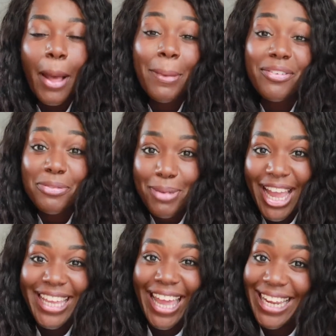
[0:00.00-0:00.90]
I'm having
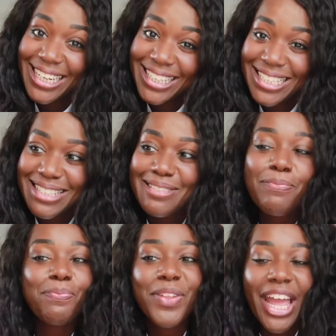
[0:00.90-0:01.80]
pancakes
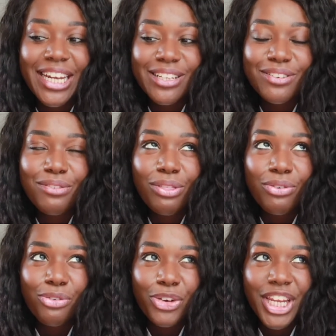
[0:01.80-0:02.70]
and it's
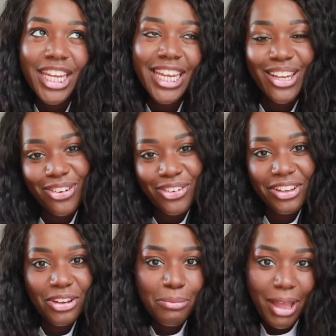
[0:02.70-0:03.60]

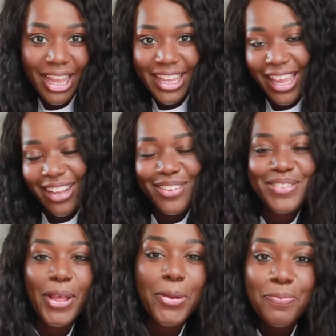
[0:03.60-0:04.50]
3-ingredient
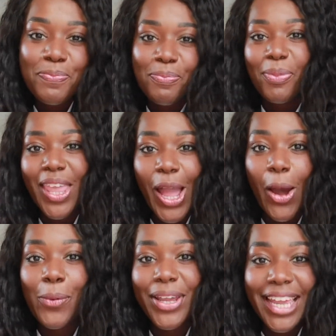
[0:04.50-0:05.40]
pancakes. So,
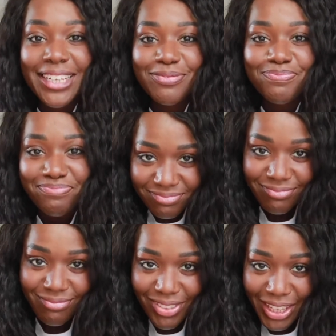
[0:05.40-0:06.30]
okay,
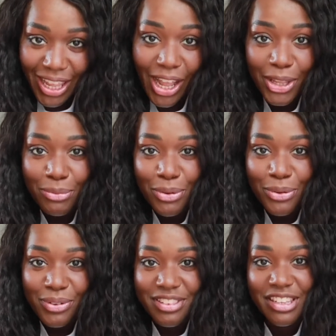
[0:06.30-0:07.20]
I
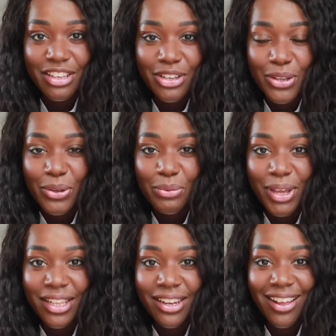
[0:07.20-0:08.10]
will see you
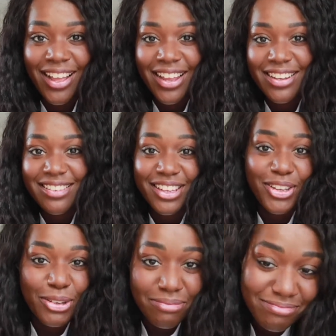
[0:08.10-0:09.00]
when I
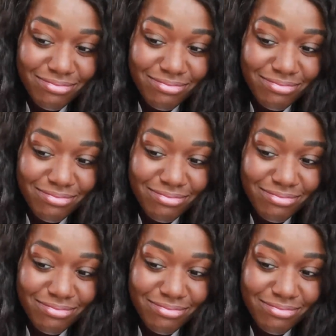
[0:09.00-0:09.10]
see you.